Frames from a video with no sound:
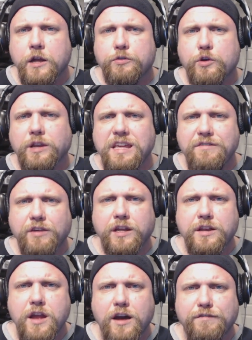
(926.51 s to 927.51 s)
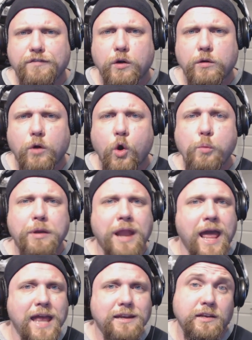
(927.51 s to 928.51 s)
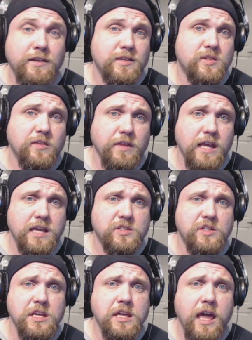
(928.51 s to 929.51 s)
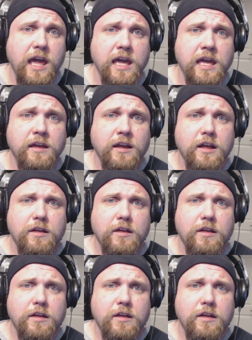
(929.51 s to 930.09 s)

They're leaving enough open endedness in the SDK